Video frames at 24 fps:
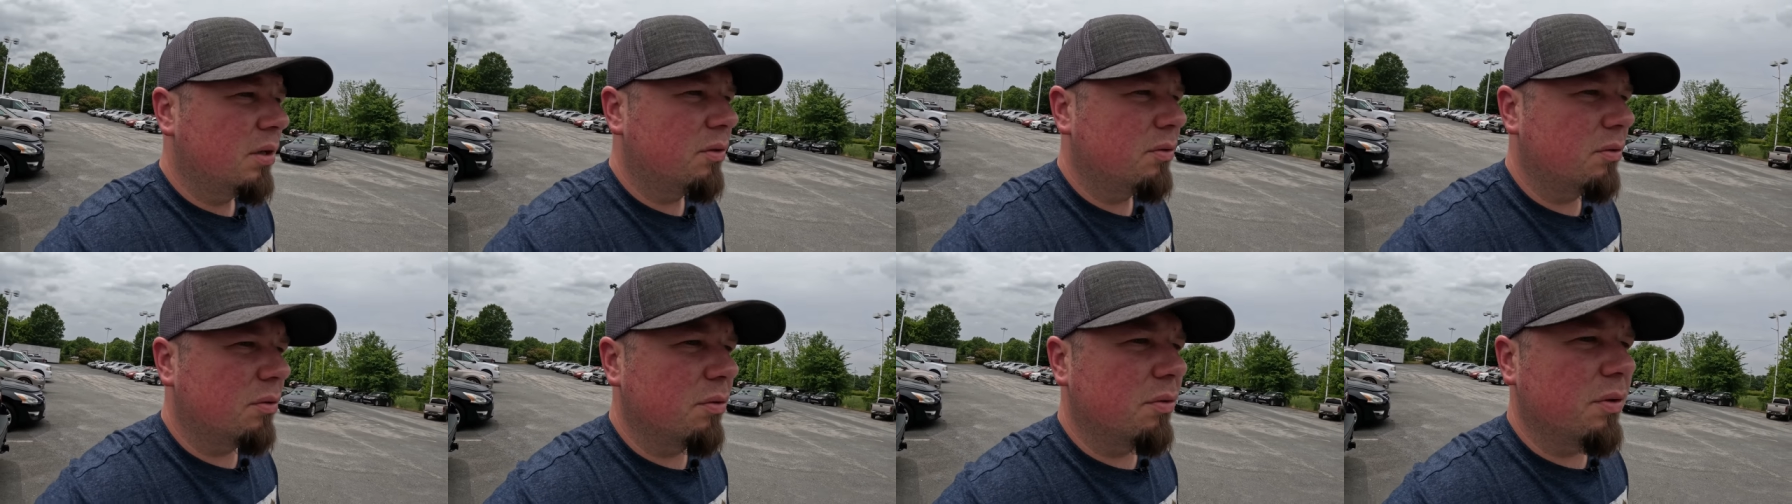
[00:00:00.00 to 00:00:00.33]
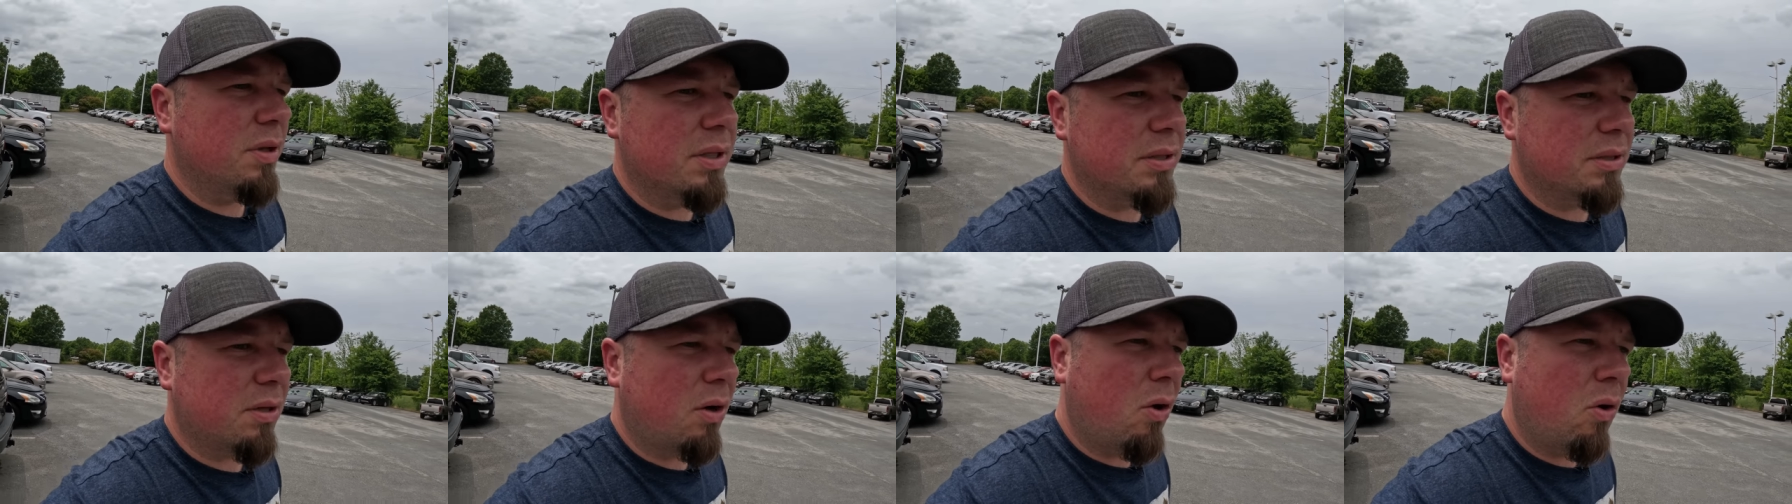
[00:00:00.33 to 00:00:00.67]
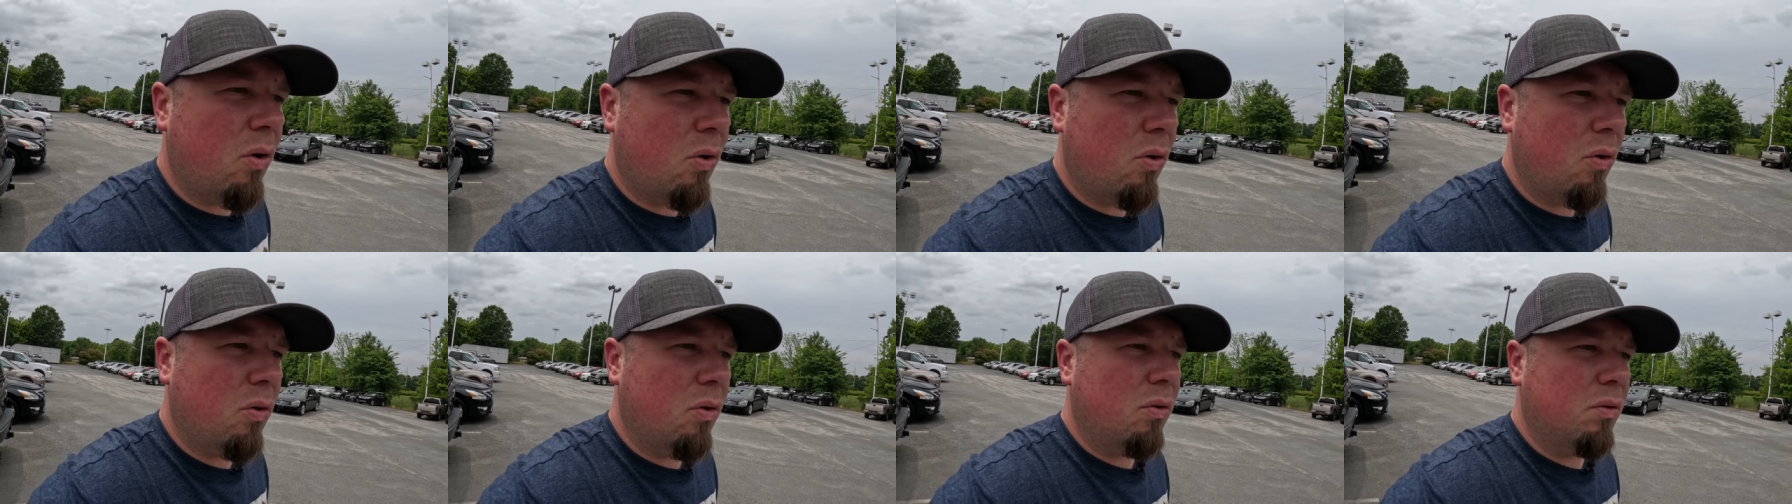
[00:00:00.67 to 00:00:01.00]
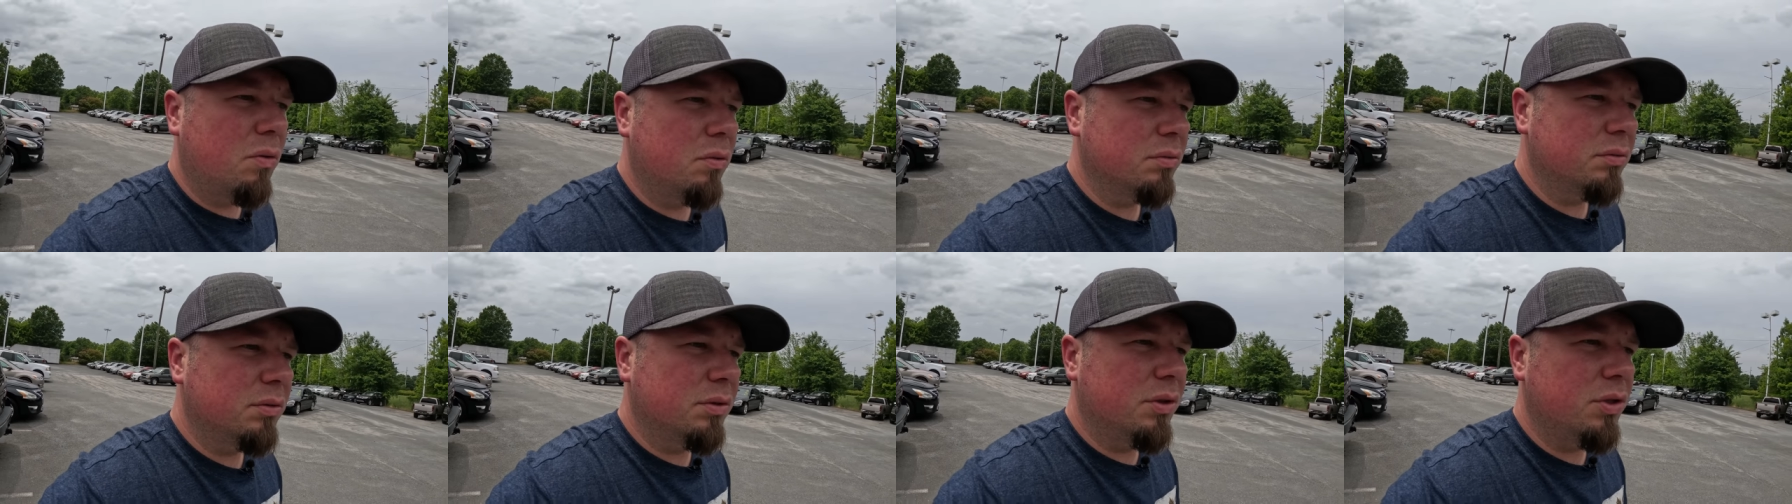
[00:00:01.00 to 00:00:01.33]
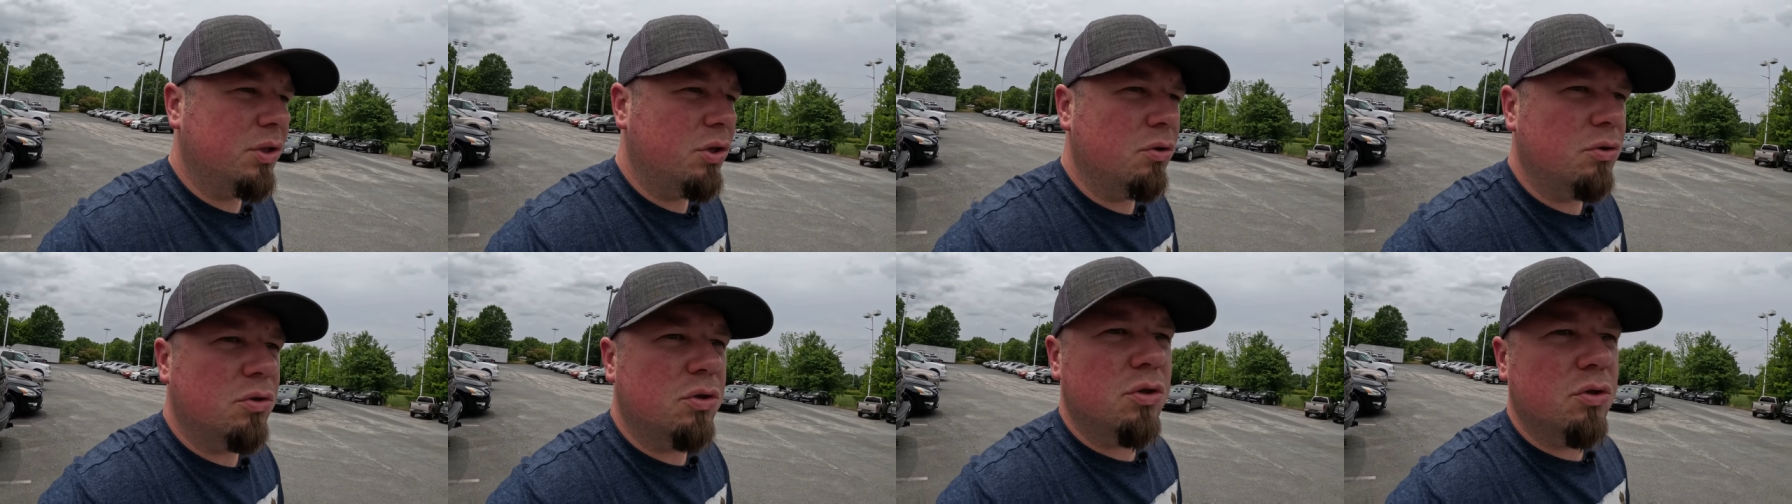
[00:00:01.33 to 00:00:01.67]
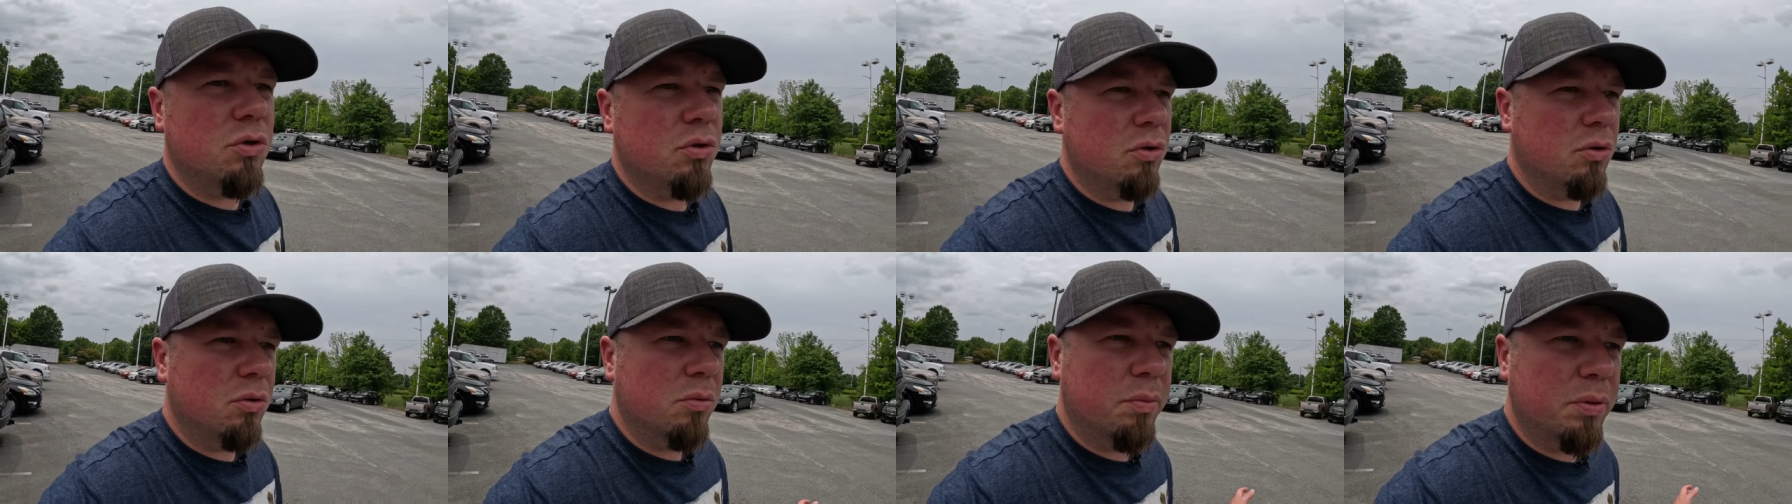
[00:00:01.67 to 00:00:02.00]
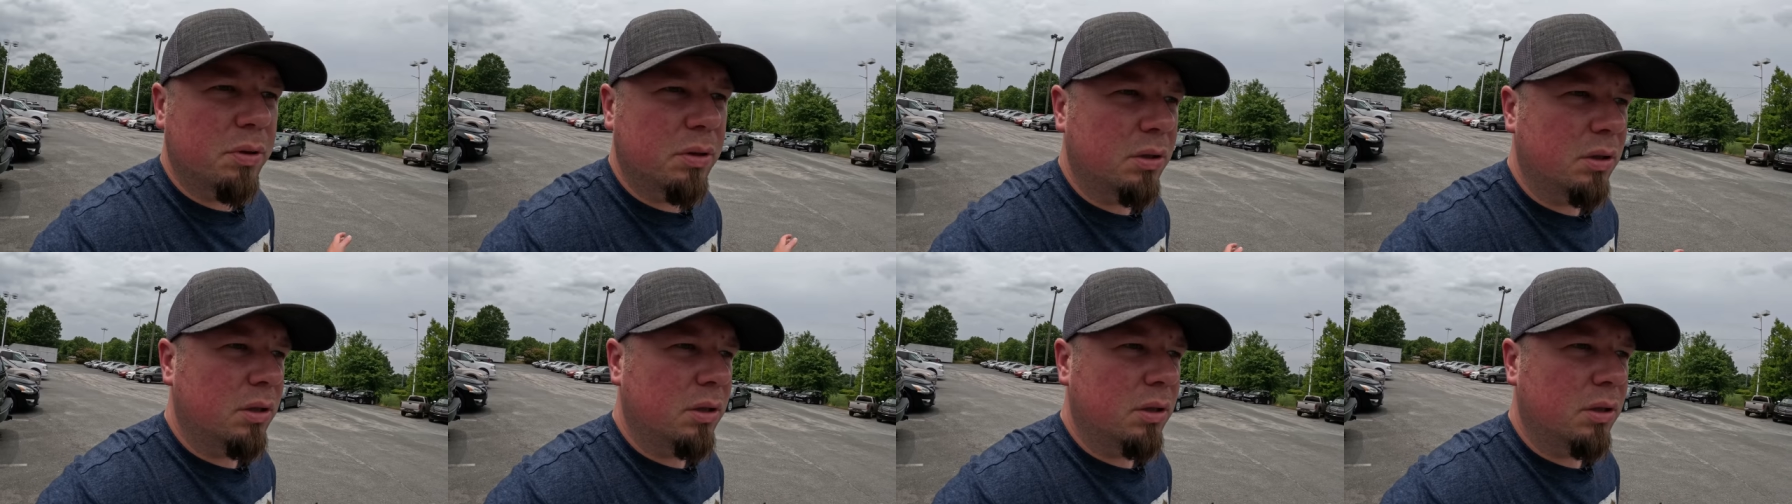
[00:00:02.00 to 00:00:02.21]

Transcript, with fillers: through this whole YouTube